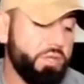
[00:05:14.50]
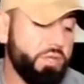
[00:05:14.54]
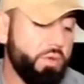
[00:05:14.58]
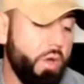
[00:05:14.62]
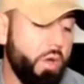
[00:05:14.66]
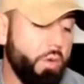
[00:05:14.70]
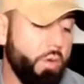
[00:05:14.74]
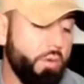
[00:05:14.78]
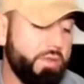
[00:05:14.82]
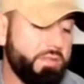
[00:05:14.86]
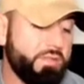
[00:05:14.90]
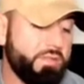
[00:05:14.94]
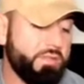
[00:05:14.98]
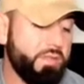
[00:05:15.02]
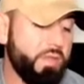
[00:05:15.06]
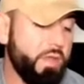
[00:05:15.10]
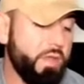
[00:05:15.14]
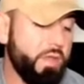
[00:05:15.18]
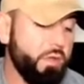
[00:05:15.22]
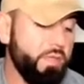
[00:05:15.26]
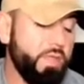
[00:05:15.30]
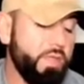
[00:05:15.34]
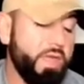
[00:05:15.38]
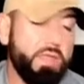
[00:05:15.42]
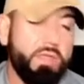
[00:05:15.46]
always
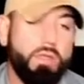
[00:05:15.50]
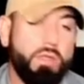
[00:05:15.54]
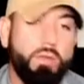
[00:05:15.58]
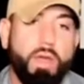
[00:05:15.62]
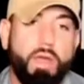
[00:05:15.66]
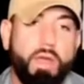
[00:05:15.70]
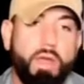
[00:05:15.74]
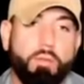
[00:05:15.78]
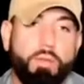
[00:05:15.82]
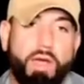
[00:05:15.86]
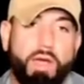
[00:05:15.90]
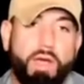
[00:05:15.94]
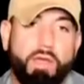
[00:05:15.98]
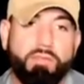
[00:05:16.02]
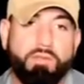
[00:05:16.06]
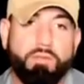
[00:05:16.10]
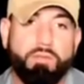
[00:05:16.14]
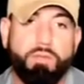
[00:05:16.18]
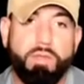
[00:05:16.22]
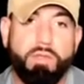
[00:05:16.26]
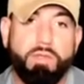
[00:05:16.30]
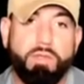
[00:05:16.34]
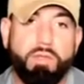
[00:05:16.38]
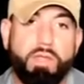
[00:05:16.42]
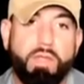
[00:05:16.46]
know that you had a
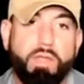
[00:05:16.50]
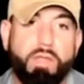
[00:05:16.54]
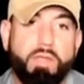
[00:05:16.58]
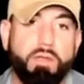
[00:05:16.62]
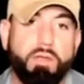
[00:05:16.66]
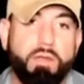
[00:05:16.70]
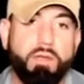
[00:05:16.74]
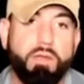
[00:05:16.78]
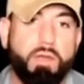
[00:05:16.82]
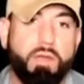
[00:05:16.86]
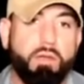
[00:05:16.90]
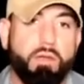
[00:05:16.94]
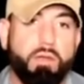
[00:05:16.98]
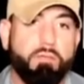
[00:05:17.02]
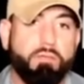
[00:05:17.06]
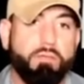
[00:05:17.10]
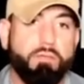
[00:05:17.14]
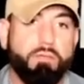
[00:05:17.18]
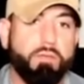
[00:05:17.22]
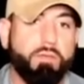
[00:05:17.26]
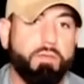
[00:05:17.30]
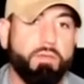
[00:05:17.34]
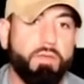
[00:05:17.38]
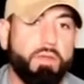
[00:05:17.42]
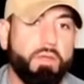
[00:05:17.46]
possibility of
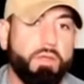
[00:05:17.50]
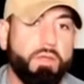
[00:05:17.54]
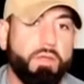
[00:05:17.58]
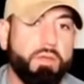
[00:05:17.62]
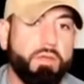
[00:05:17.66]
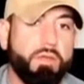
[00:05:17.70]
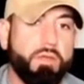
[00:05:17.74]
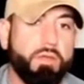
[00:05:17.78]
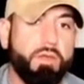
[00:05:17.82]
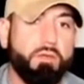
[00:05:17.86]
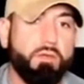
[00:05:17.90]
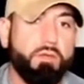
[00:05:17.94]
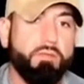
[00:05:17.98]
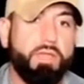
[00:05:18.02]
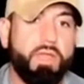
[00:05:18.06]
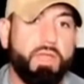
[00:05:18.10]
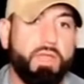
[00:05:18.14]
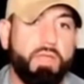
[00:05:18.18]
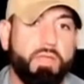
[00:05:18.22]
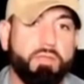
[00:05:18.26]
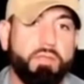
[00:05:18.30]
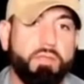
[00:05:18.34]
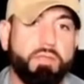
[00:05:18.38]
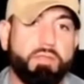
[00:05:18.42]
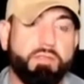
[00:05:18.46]

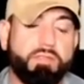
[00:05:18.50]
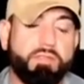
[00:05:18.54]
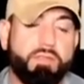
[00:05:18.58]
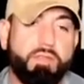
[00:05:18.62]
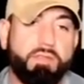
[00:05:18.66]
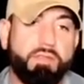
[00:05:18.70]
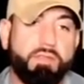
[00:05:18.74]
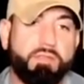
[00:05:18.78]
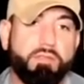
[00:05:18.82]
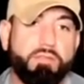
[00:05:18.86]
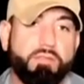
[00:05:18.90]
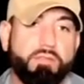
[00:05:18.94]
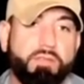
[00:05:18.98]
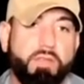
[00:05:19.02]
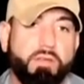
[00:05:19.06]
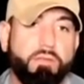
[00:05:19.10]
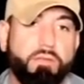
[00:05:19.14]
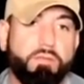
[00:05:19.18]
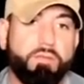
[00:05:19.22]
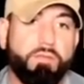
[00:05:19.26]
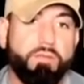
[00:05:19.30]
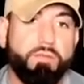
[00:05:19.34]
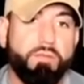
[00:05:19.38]
getting the disease yourself?